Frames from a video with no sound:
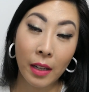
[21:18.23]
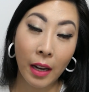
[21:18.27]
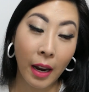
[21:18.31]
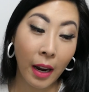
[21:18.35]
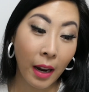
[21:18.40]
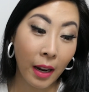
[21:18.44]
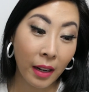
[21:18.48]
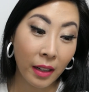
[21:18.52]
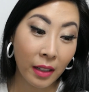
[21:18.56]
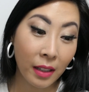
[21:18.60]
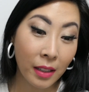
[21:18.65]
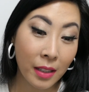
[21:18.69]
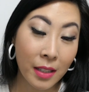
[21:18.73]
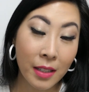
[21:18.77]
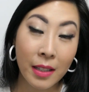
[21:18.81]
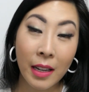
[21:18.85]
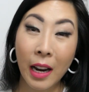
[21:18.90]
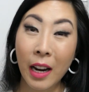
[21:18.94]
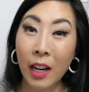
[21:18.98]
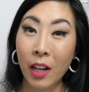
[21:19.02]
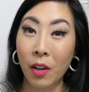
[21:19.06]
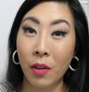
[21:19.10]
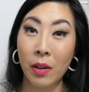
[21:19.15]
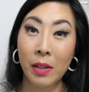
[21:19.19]
and it's
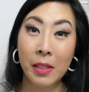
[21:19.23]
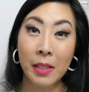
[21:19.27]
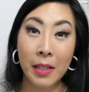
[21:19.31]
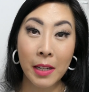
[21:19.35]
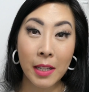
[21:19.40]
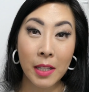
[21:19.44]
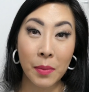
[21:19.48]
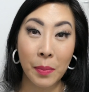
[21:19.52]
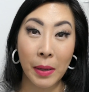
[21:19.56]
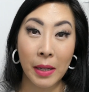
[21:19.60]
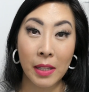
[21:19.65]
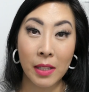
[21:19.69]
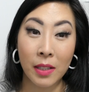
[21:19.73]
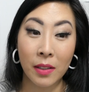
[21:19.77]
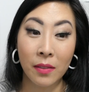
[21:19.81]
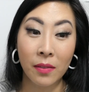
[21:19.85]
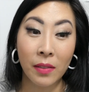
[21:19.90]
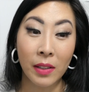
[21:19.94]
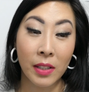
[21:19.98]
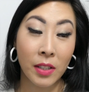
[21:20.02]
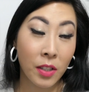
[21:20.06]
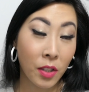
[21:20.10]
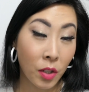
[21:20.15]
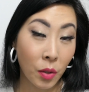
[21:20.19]
not crazy expensive.
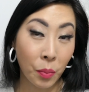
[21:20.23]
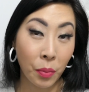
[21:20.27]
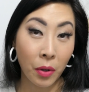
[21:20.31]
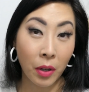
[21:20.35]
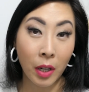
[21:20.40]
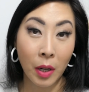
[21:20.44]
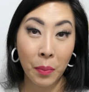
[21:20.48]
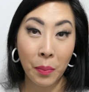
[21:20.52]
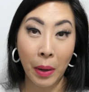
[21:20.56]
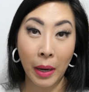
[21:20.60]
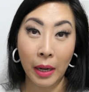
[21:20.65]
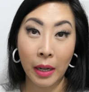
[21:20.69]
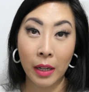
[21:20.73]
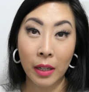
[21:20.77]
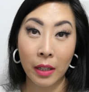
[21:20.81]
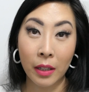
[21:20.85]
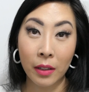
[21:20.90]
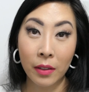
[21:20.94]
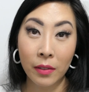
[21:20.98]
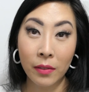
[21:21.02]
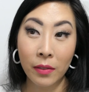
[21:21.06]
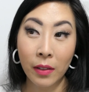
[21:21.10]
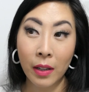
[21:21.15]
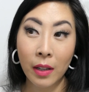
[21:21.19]
It's super
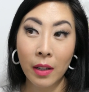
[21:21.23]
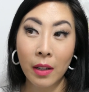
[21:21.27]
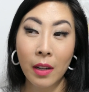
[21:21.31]
competitive.